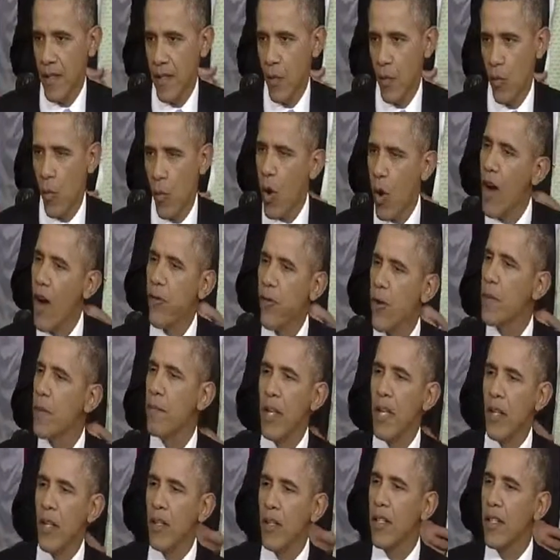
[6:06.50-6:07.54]
We're offering
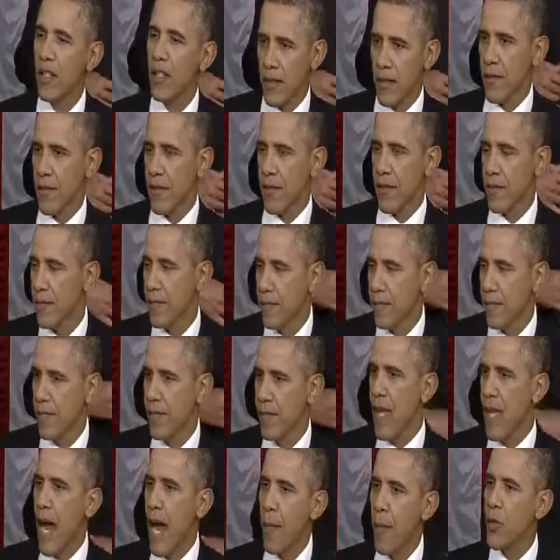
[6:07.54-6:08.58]
millions
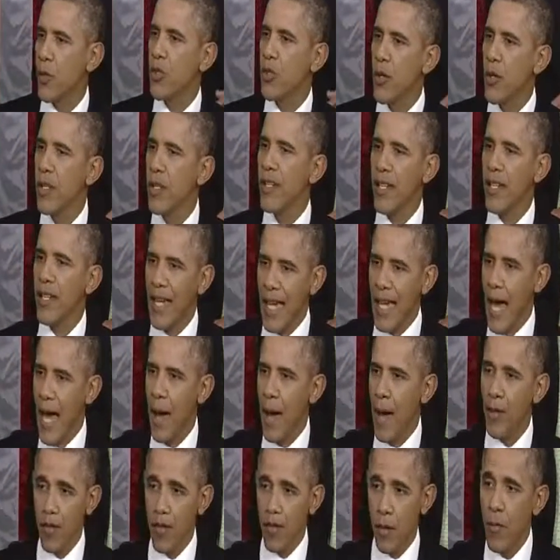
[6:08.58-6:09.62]
the opportunity to
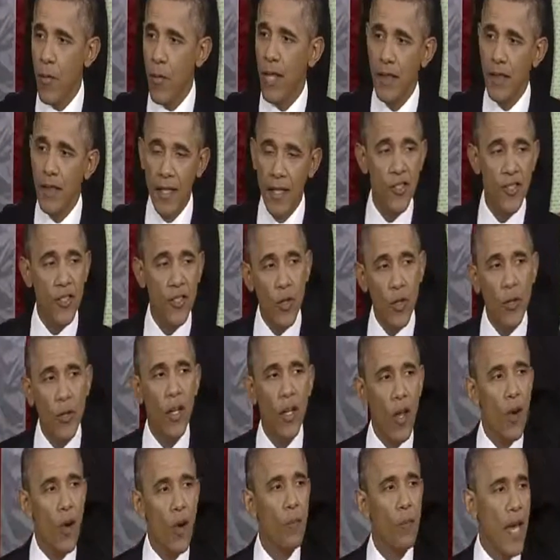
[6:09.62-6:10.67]
cap their monthly student
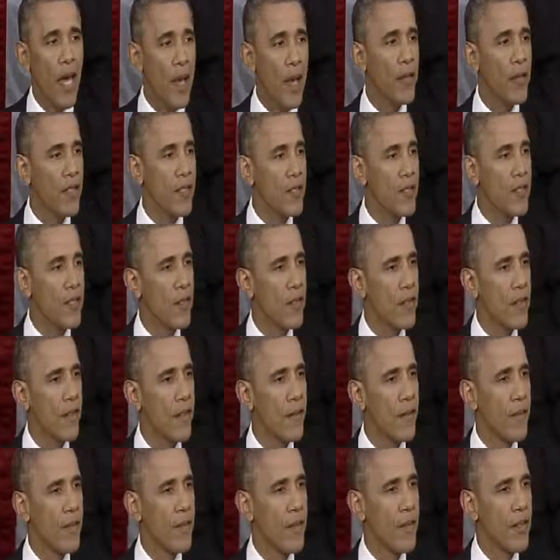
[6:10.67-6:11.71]
loan payments
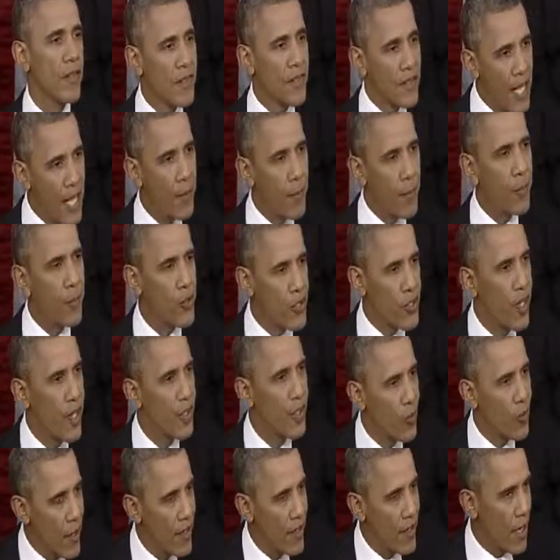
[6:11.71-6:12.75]
to 10% of
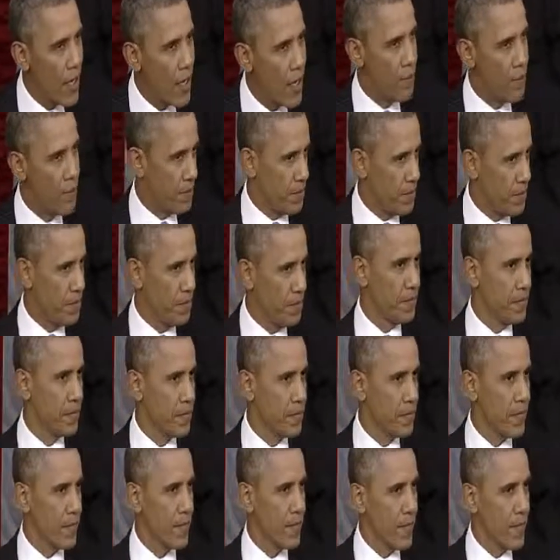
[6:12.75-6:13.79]
their income.
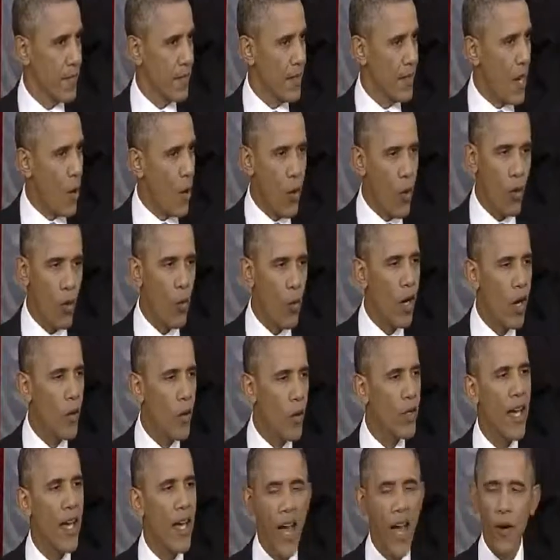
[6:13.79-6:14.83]
And I want to work
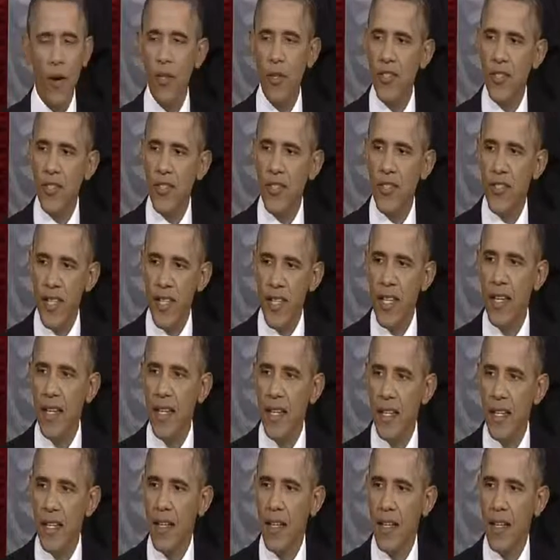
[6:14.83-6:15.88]
with Congress to see
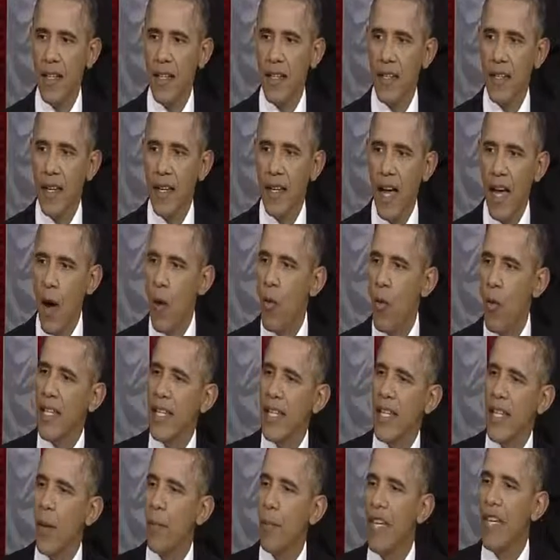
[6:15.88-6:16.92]
how we
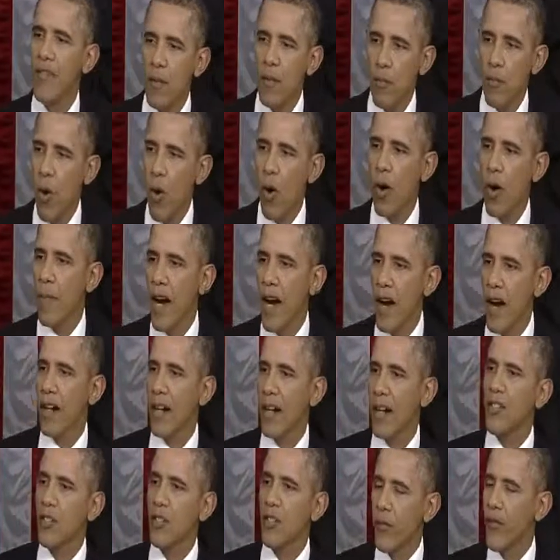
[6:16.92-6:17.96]
can help even more
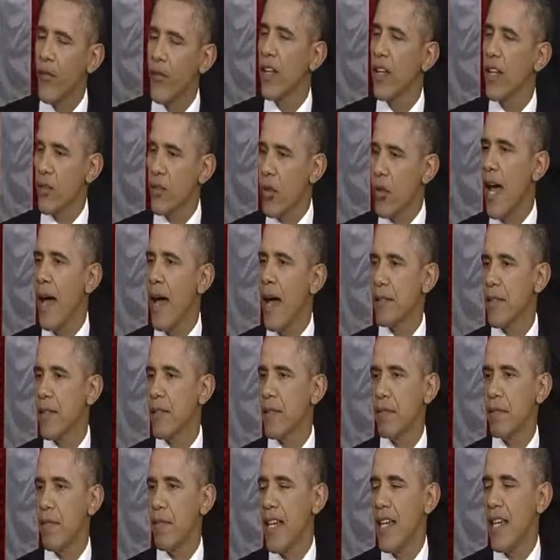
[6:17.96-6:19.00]
Americans who feel trapped
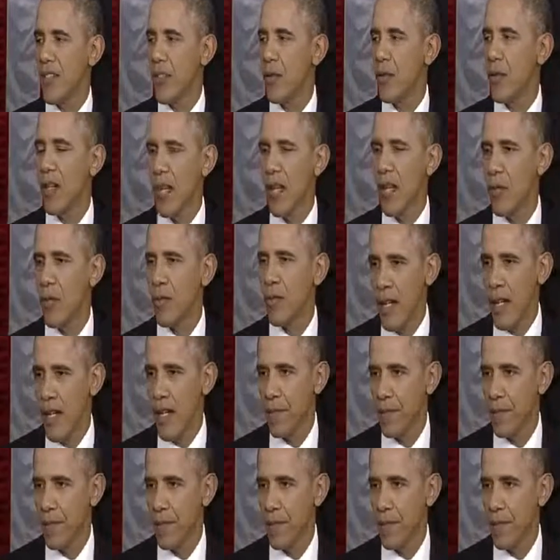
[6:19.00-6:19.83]
by student loan debt.